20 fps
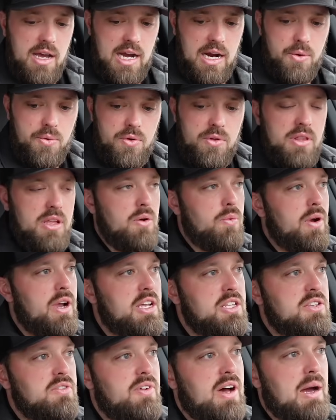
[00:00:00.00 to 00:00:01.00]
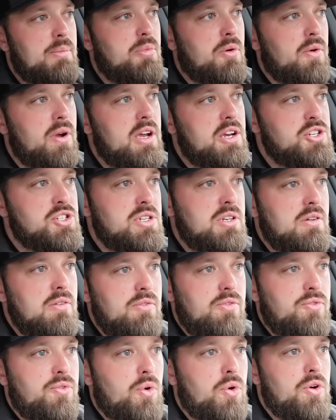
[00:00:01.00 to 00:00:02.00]
hourly rate of
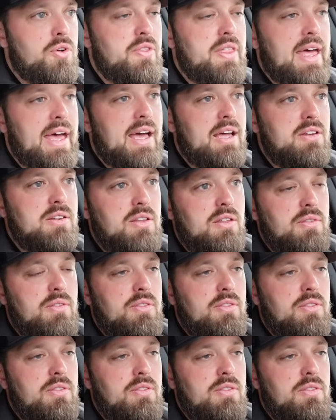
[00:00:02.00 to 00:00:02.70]
operation for that